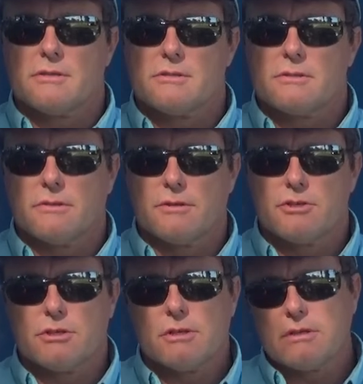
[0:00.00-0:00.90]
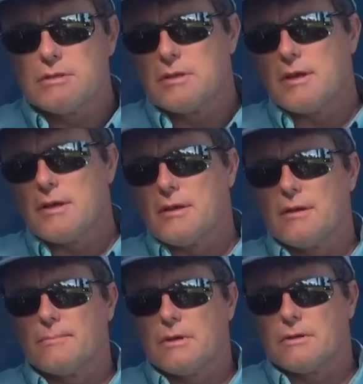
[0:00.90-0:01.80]
Installation. Today
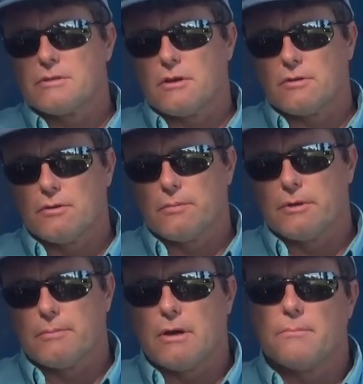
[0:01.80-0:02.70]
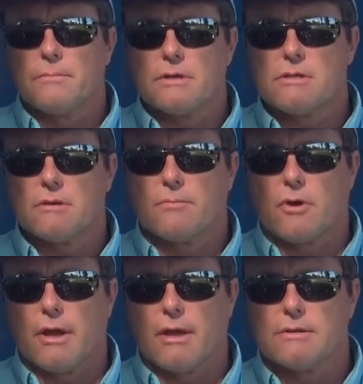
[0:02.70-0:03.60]
I'm going to talk a little bit about mixing
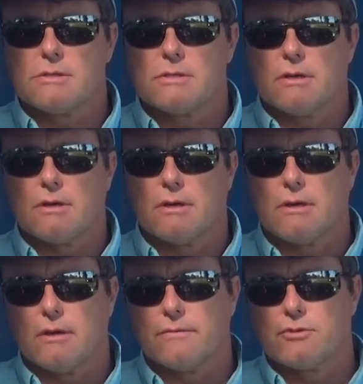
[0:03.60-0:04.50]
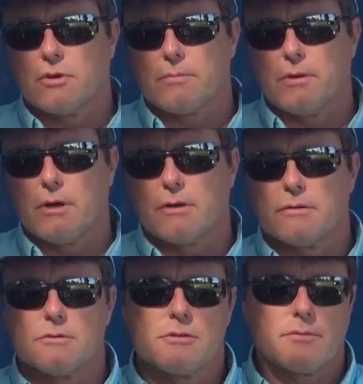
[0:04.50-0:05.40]
brands of chart
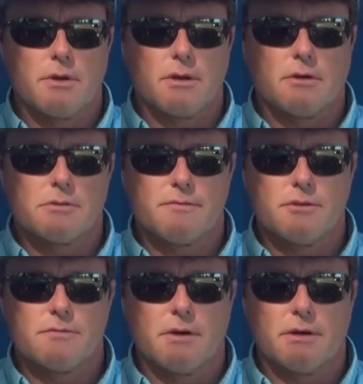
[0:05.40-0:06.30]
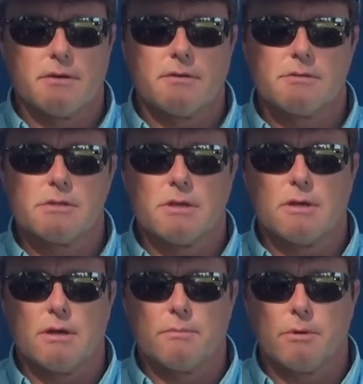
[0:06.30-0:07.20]
plotters, radars, fish finders
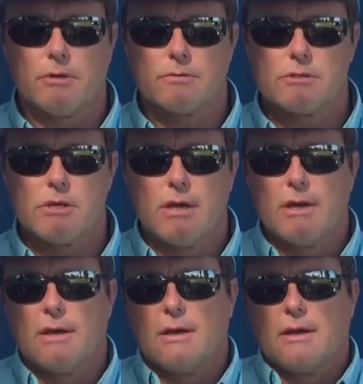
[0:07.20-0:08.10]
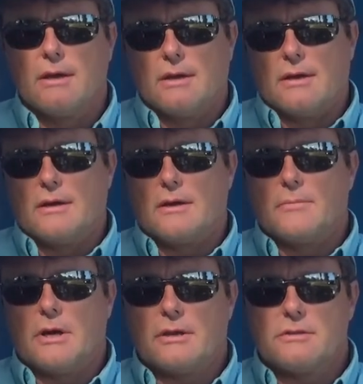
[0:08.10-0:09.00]
on boats.
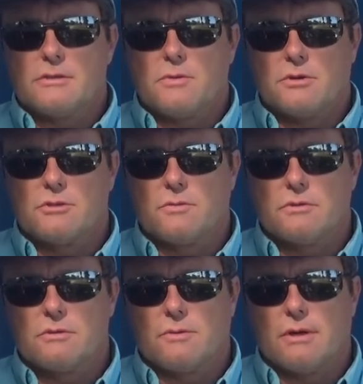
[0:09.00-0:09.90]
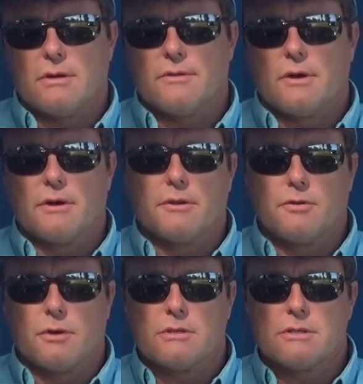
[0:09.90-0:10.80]
I get this question once in a while. I thought I'd
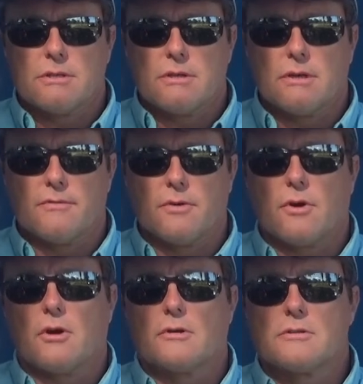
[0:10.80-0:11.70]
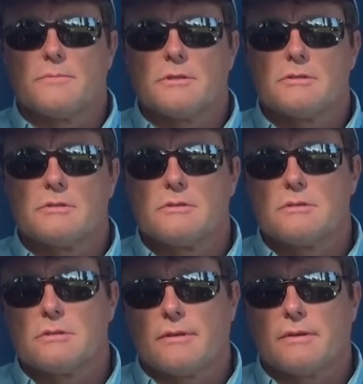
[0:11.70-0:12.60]
address it. There are some
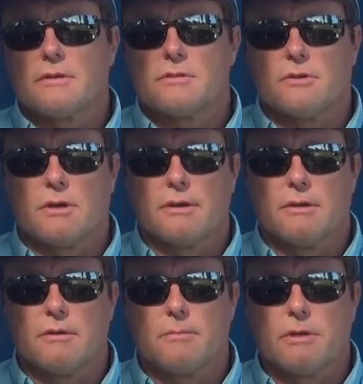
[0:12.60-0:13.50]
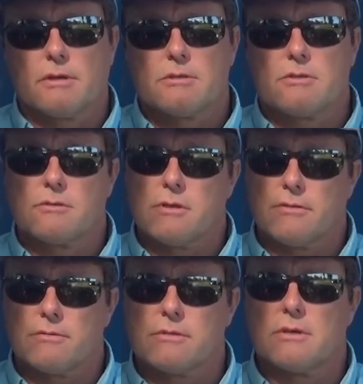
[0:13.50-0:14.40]
instances I think it's a good idea to mix. There's
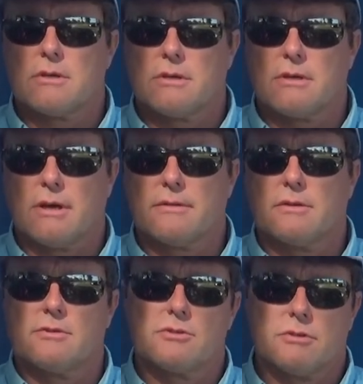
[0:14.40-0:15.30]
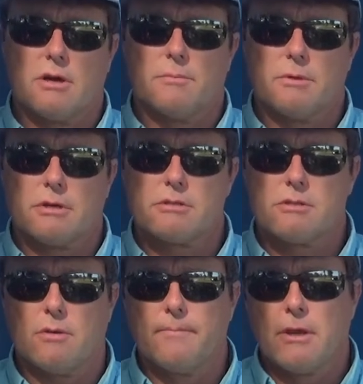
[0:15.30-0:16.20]
others I think you should not mix.
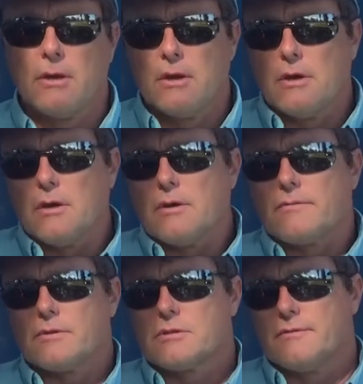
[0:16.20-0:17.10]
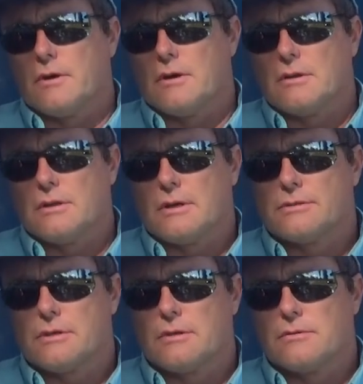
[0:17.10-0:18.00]
So first of all,
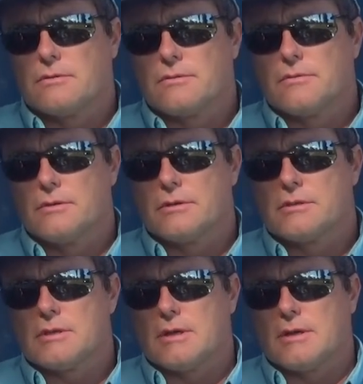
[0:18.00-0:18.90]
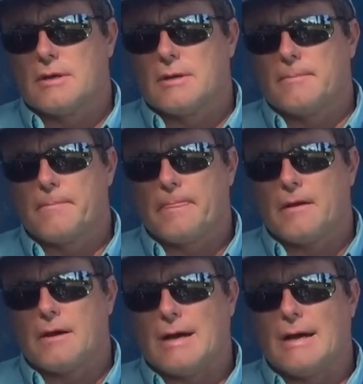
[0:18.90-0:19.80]
to go through it,
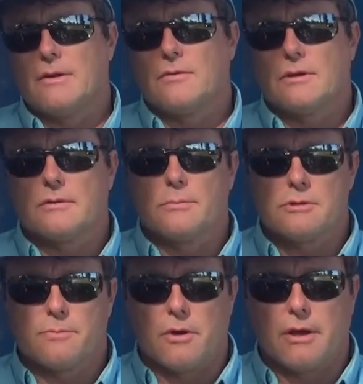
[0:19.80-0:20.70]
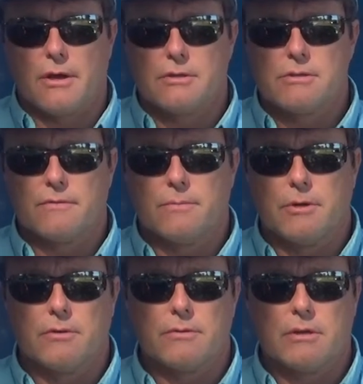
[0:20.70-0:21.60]
I don't like to mix brands if the
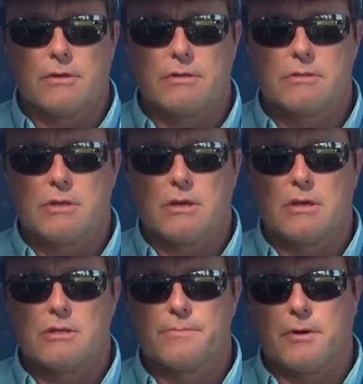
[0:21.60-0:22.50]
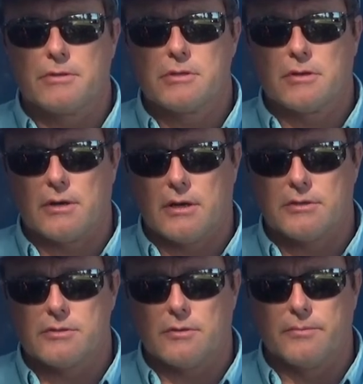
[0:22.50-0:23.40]
boat is a small center
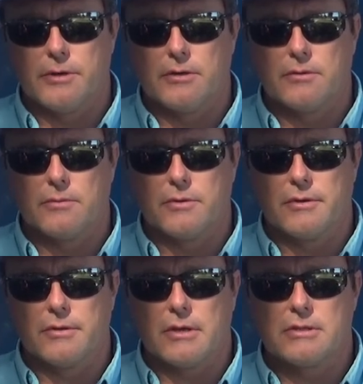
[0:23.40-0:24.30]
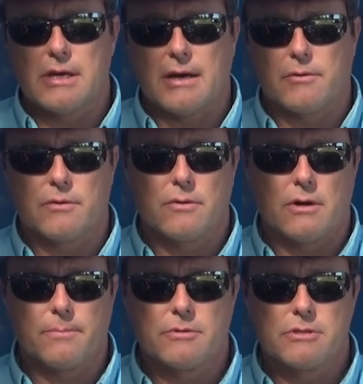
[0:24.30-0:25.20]
console boat with a tower
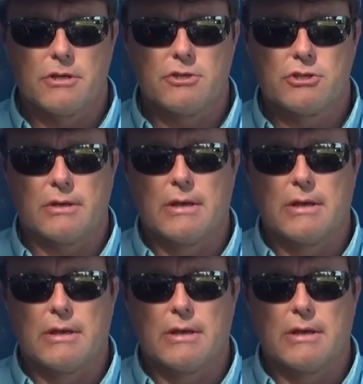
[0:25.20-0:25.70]
upper station.